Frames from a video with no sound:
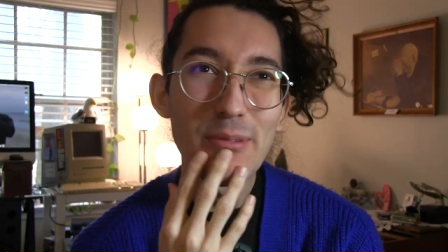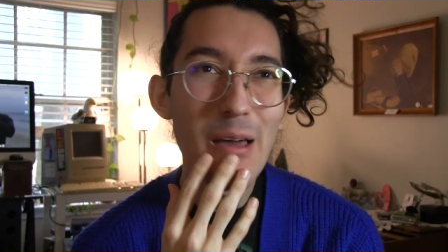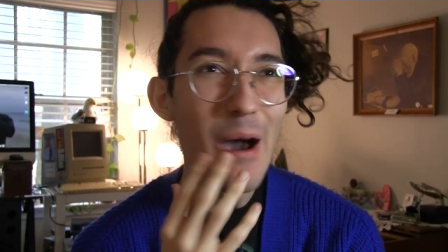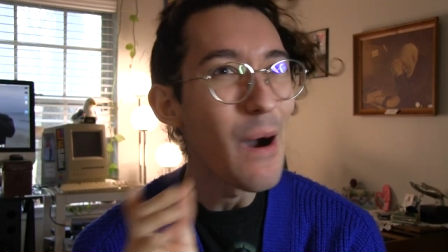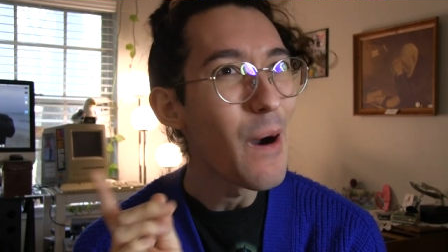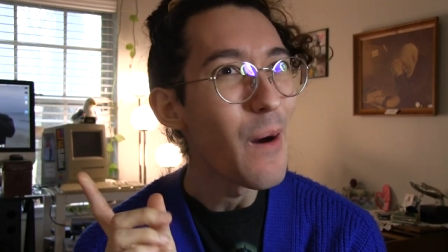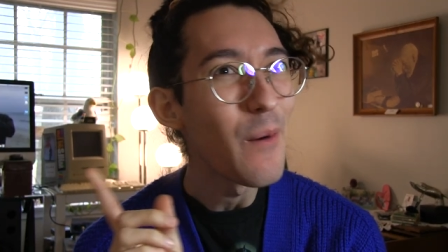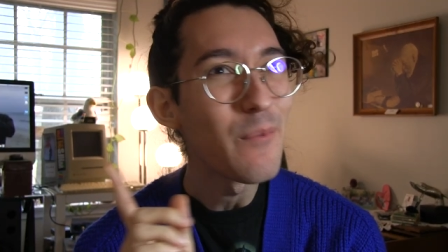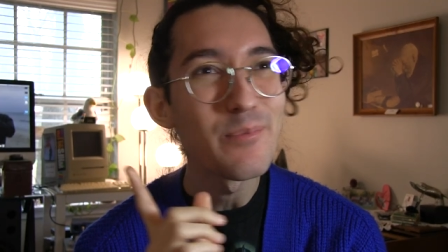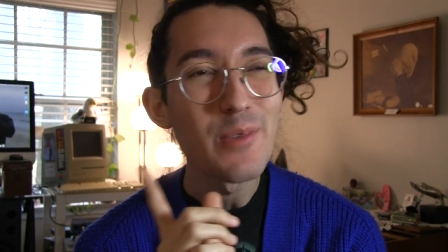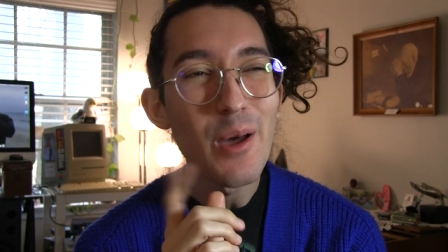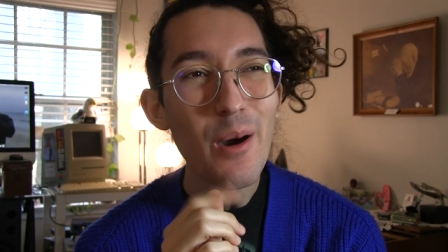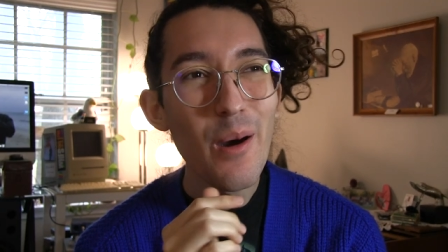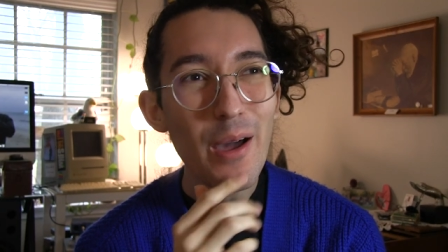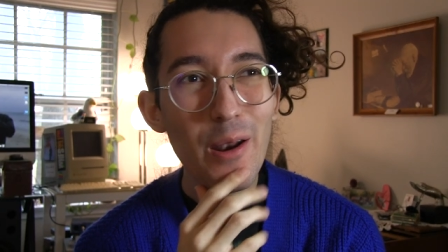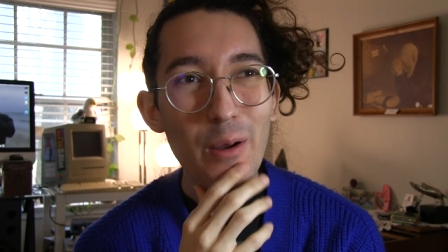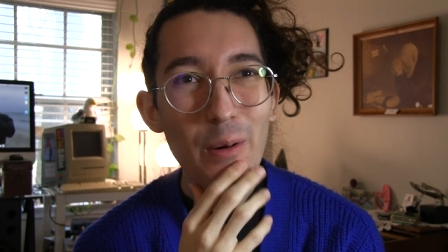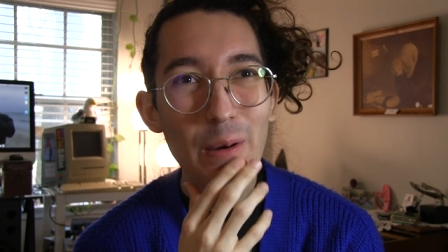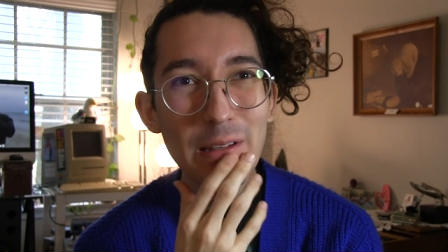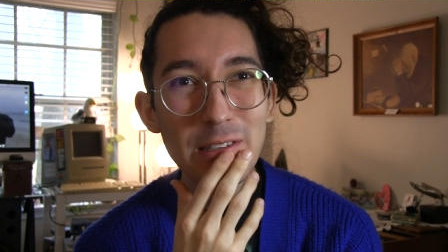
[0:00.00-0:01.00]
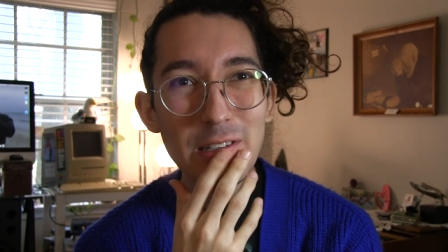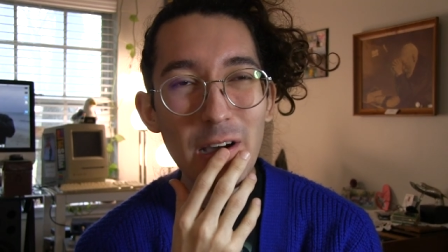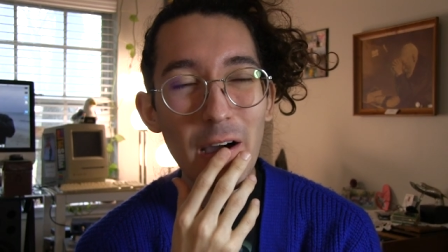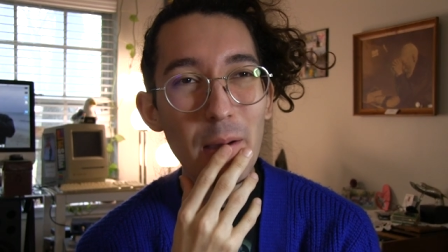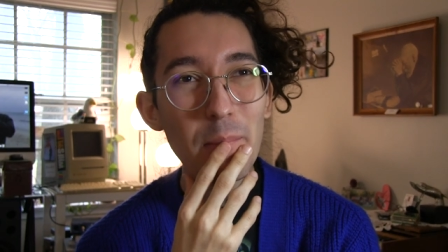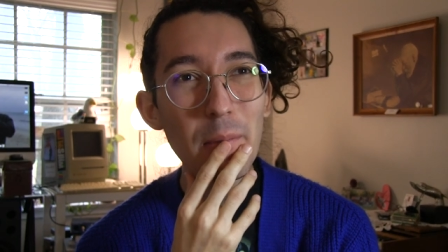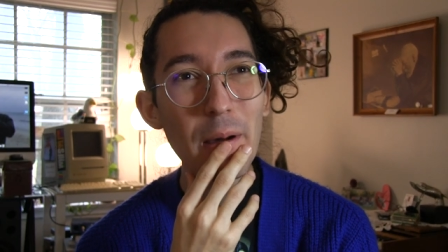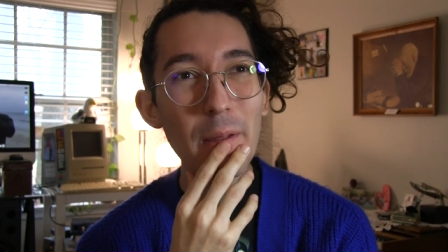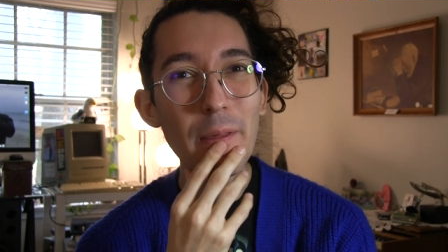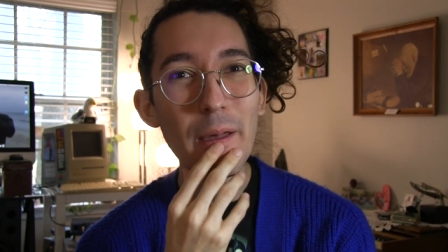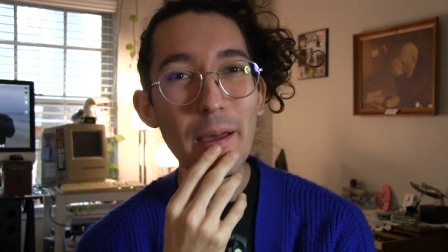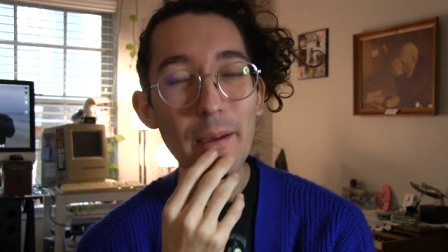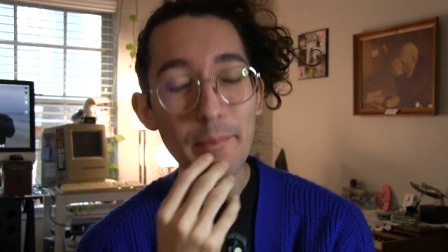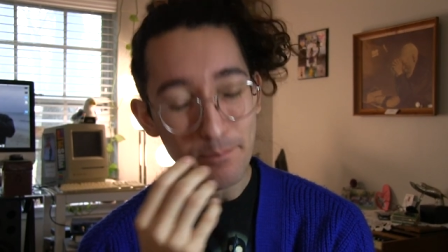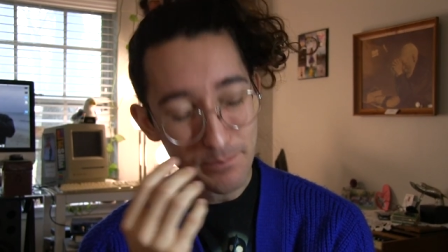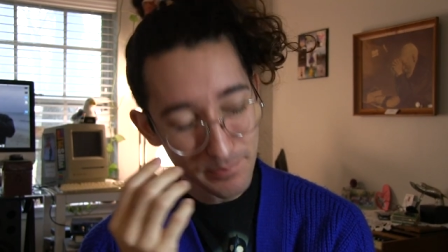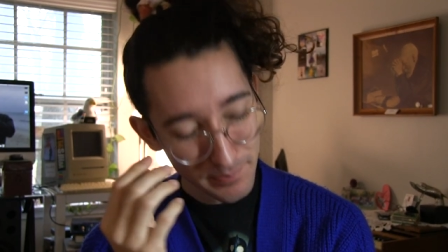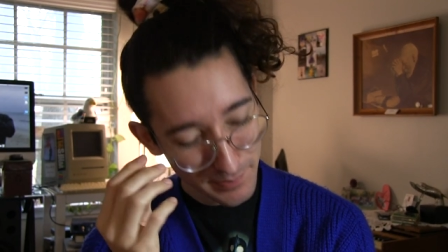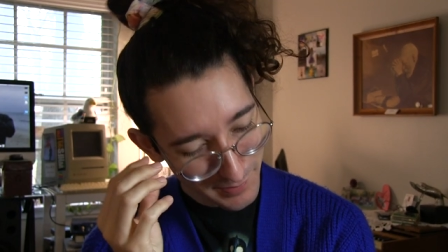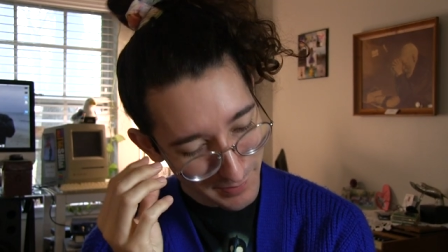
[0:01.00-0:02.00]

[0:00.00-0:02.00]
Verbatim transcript: No, no, I don't want to talk about that.